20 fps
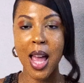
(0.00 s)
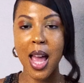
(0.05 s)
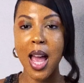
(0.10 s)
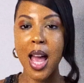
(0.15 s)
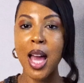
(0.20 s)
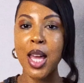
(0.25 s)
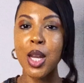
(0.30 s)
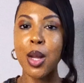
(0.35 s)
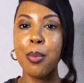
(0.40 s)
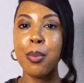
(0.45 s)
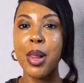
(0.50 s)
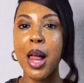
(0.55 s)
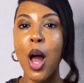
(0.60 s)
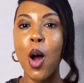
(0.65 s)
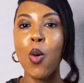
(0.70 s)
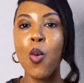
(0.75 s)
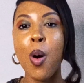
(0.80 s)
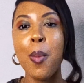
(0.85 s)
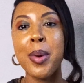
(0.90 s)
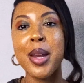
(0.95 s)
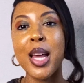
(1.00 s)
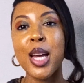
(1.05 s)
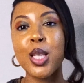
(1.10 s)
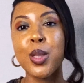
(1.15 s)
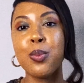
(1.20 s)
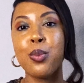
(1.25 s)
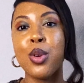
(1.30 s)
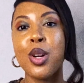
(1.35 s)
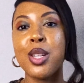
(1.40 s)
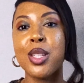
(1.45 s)
And a Black woman
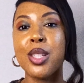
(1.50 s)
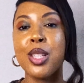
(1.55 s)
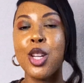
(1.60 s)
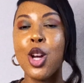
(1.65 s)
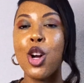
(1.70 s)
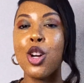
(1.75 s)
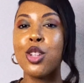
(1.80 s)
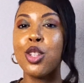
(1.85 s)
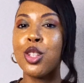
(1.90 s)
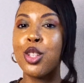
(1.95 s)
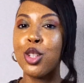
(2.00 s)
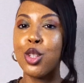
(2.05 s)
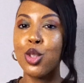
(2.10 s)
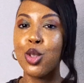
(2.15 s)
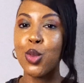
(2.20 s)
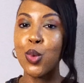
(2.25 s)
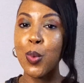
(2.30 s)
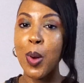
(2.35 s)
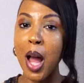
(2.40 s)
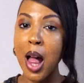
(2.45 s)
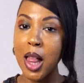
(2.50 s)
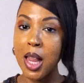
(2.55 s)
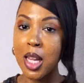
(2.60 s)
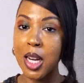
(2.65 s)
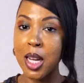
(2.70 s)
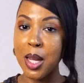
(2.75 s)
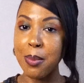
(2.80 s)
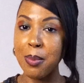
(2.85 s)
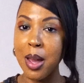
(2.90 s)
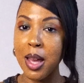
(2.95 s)
expressing her
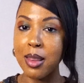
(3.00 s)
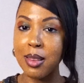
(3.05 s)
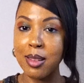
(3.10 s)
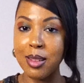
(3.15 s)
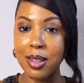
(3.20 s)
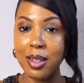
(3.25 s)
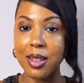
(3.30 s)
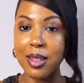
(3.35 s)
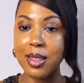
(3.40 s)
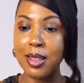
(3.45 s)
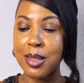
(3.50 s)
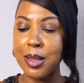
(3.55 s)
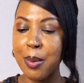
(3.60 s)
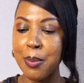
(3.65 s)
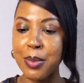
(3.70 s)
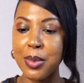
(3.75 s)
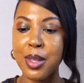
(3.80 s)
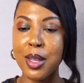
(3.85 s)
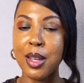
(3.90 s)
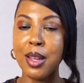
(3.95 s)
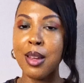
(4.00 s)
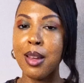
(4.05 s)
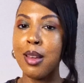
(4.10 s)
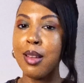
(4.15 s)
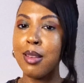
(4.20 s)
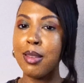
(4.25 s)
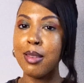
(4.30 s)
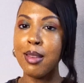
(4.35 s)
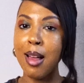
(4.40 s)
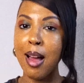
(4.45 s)
sensuality may look something
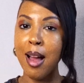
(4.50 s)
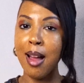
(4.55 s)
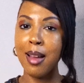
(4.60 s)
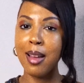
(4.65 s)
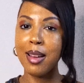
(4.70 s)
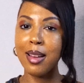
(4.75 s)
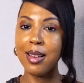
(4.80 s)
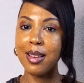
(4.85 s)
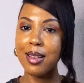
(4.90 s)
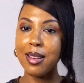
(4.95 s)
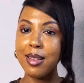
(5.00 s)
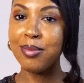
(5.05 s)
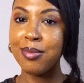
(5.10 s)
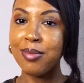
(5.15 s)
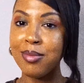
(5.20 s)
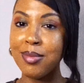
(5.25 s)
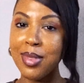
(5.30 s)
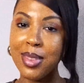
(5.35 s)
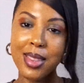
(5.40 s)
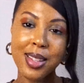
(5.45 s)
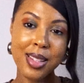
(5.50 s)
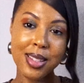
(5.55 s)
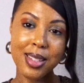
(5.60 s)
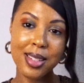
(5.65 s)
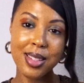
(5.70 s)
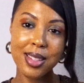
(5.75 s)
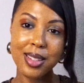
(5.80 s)
like this.